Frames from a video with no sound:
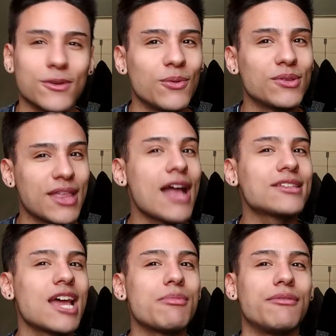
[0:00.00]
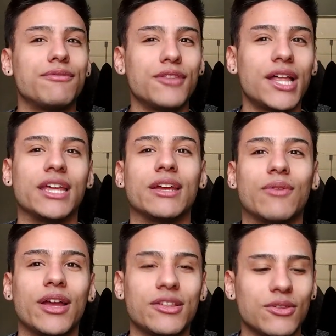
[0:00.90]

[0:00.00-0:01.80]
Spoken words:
So it was that type of flooding, right?